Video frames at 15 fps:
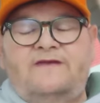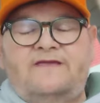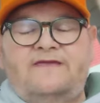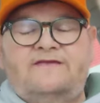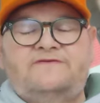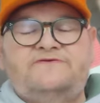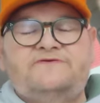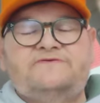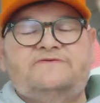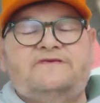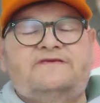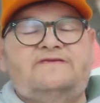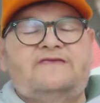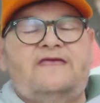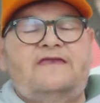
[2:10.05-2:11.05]
against
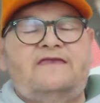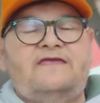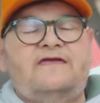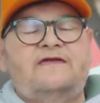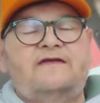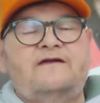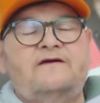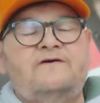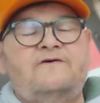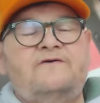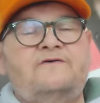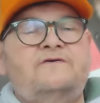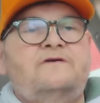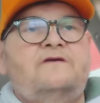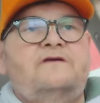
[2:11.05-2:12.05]
UC San
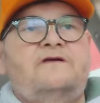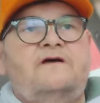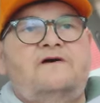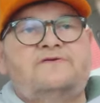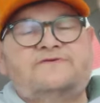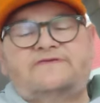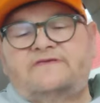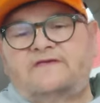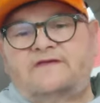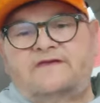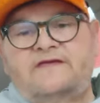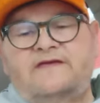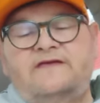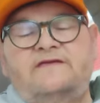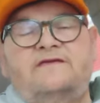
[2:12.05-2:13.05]
Diego on
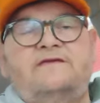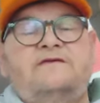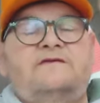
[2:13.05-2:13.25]
Sunday